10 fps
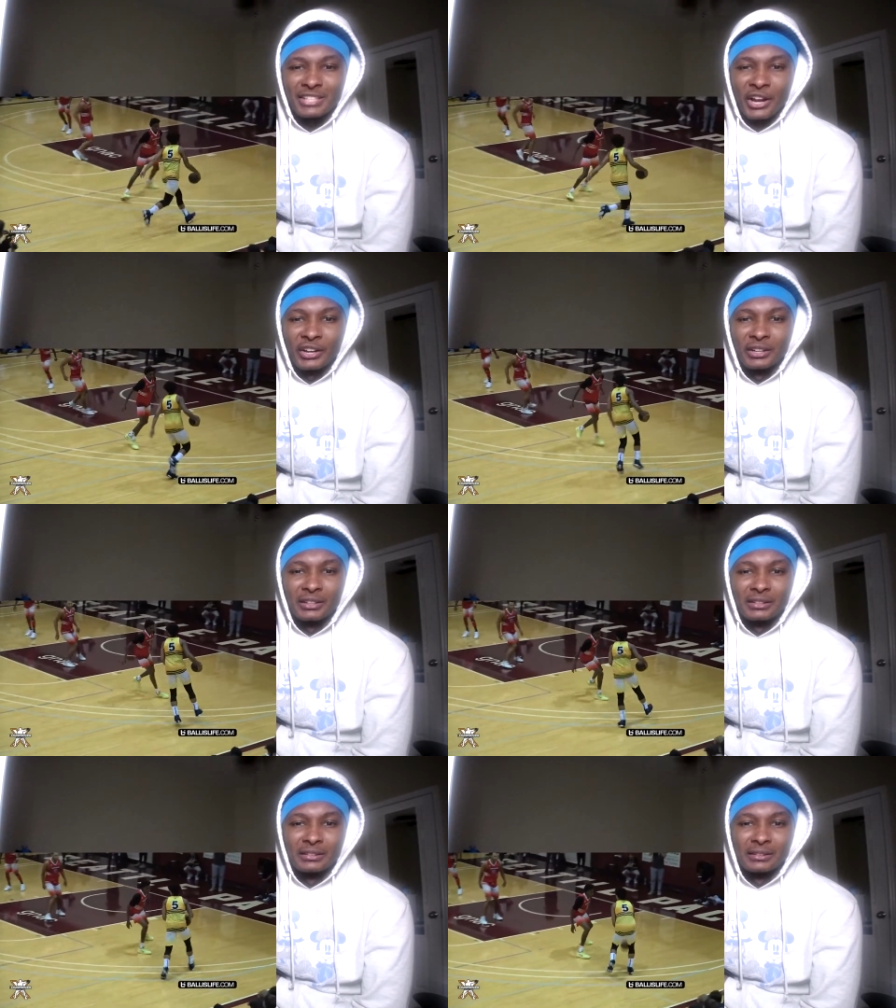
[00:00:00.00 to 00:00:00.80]
sir.
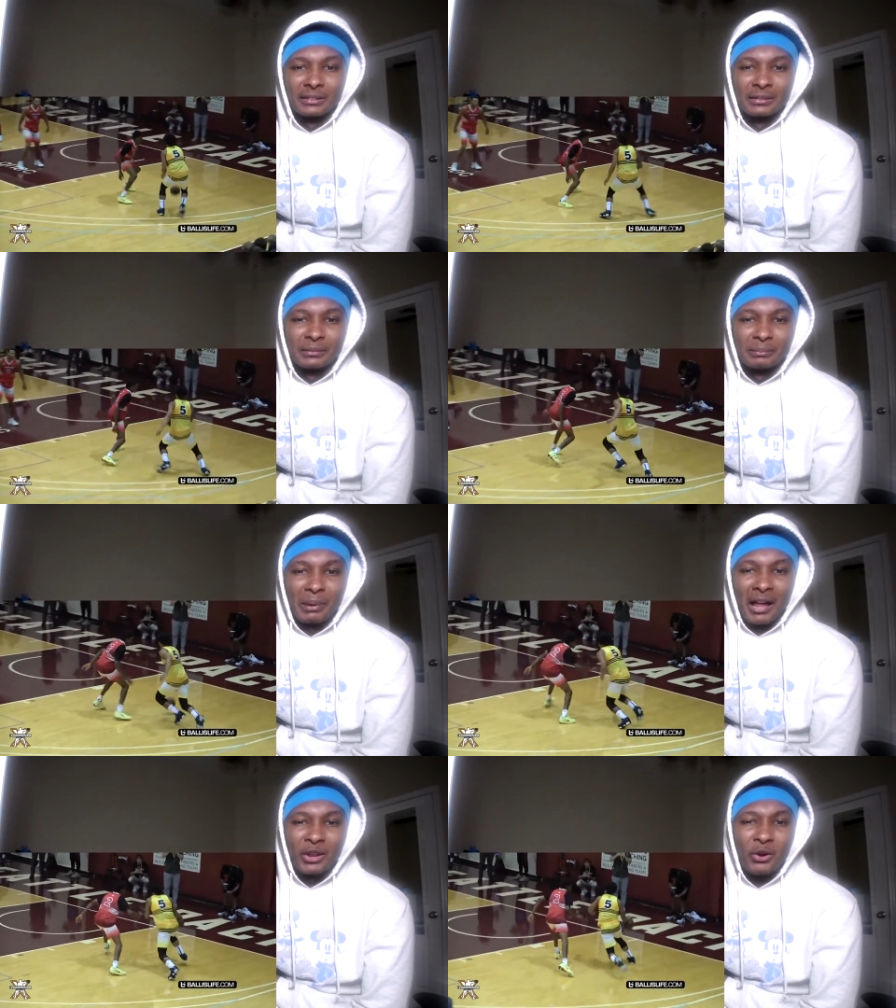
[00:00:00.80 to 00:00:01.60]

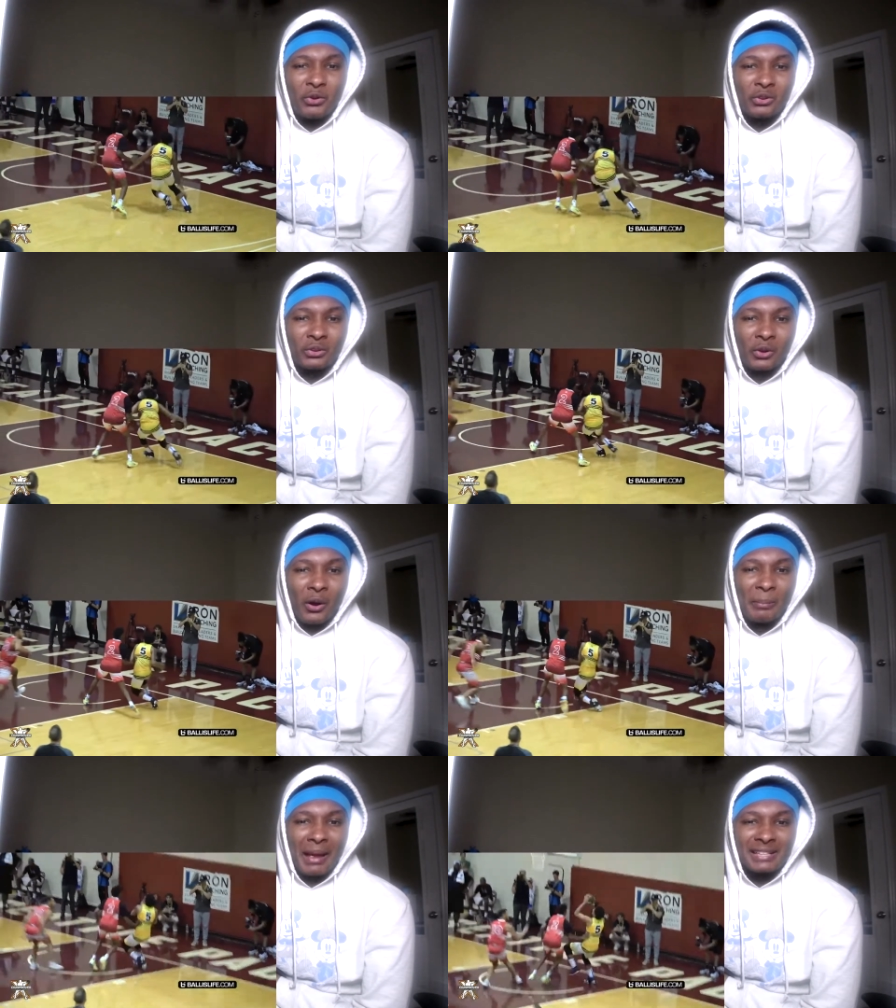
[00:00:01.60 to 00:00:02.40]
Paolo.
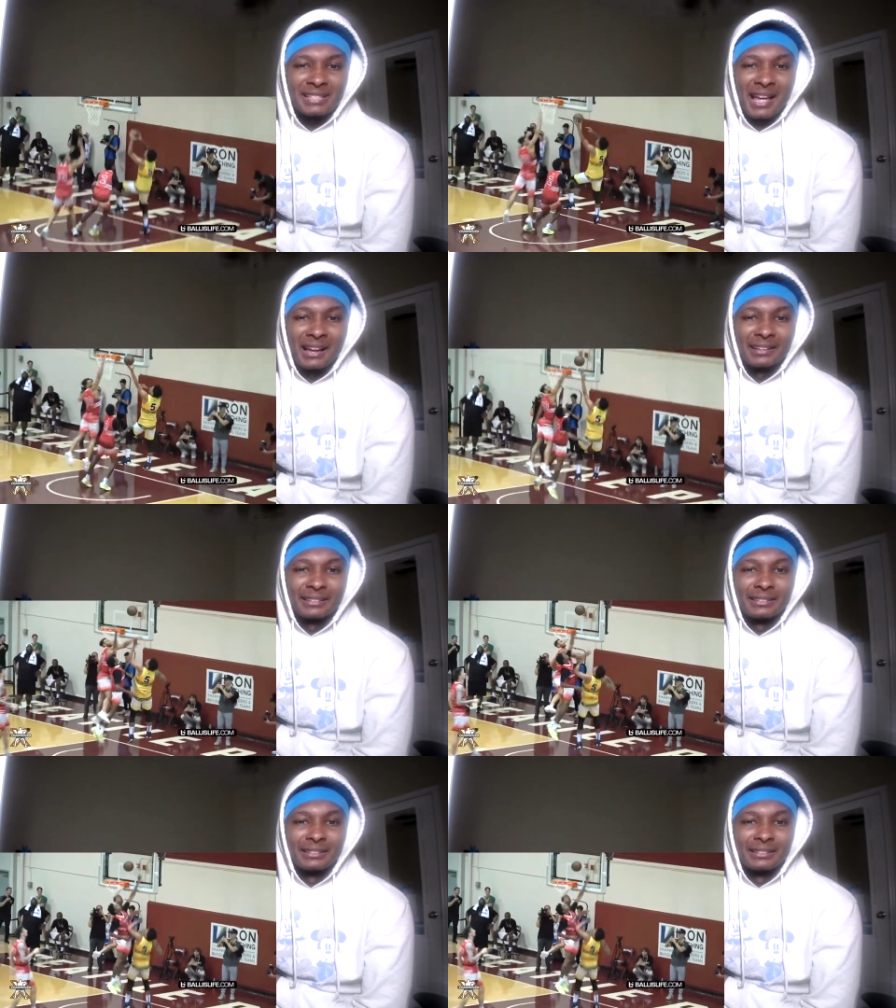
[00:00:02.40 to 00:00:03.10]
Going baseline.